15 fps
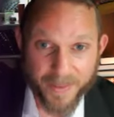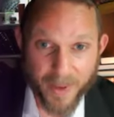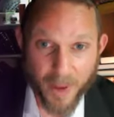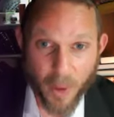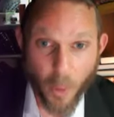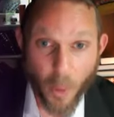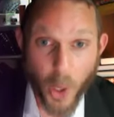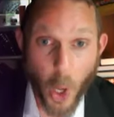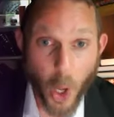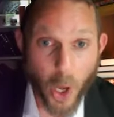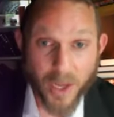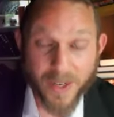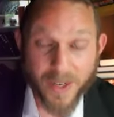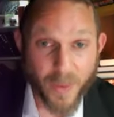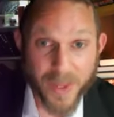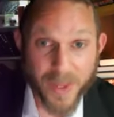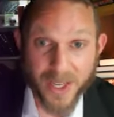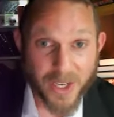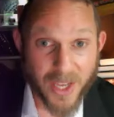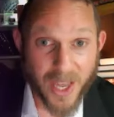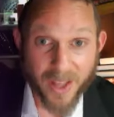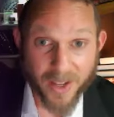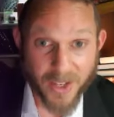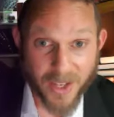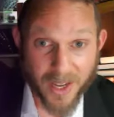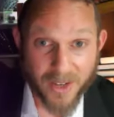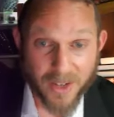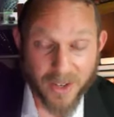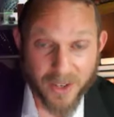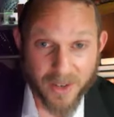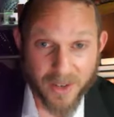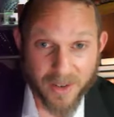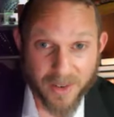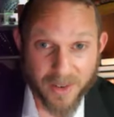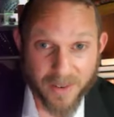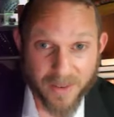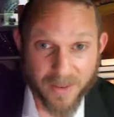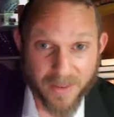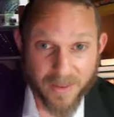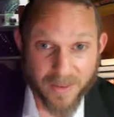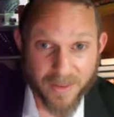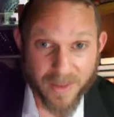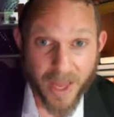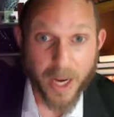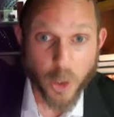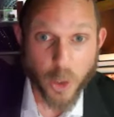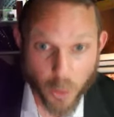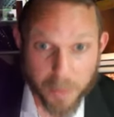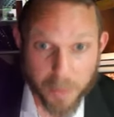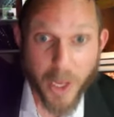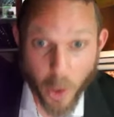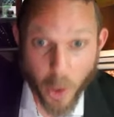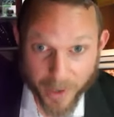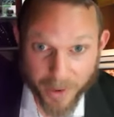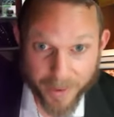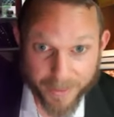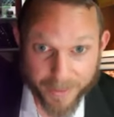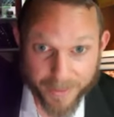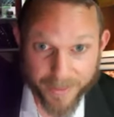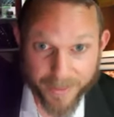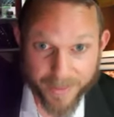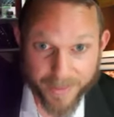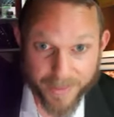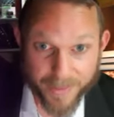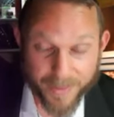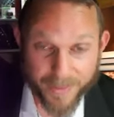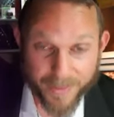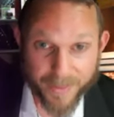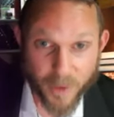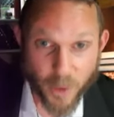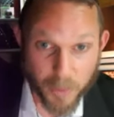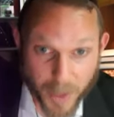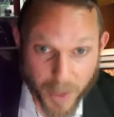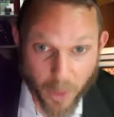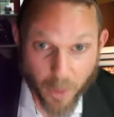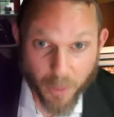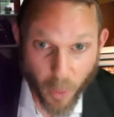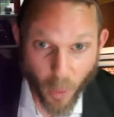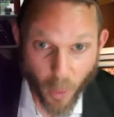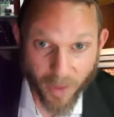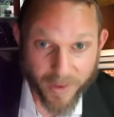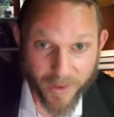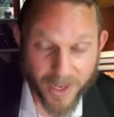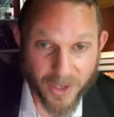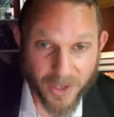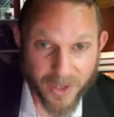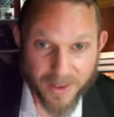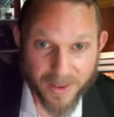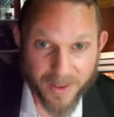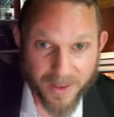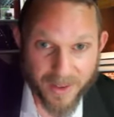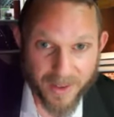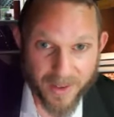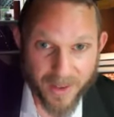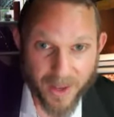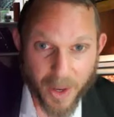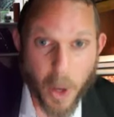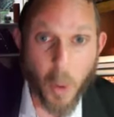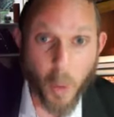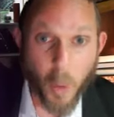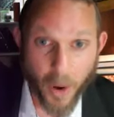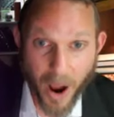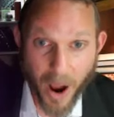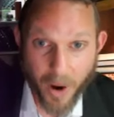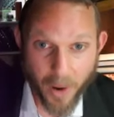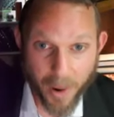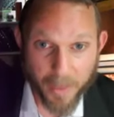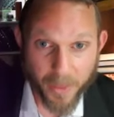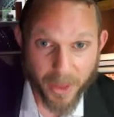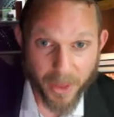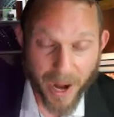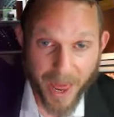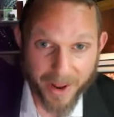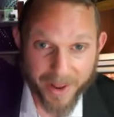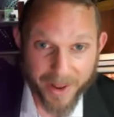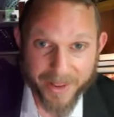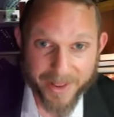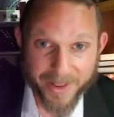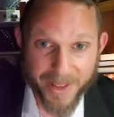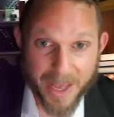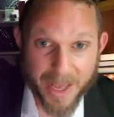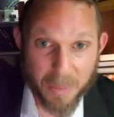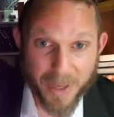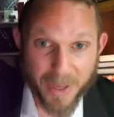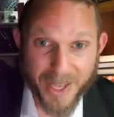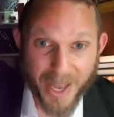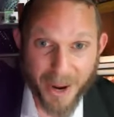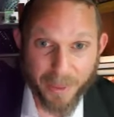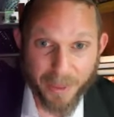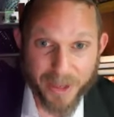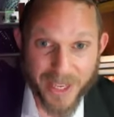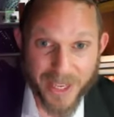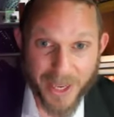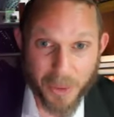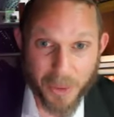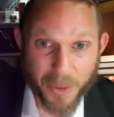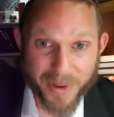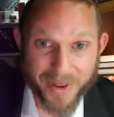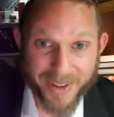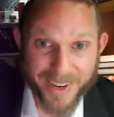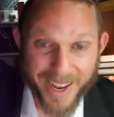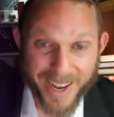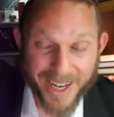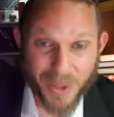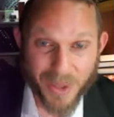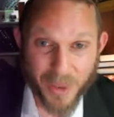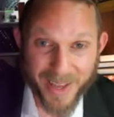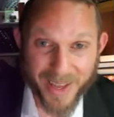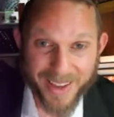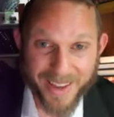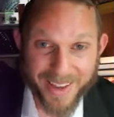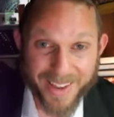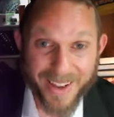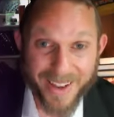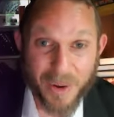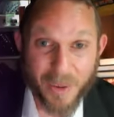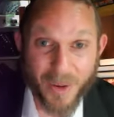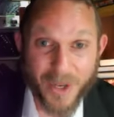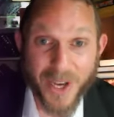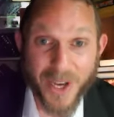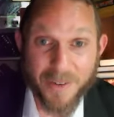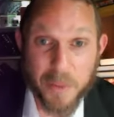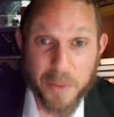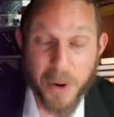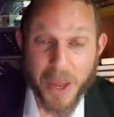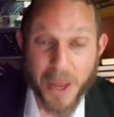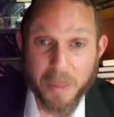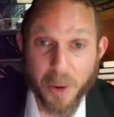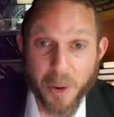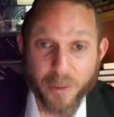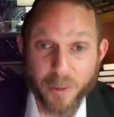regardless of what the scale says, and it should be good. It should be good for all of us. We're higher up on the ladder. Please God, I will see you next week. Wishing everybody a beautiful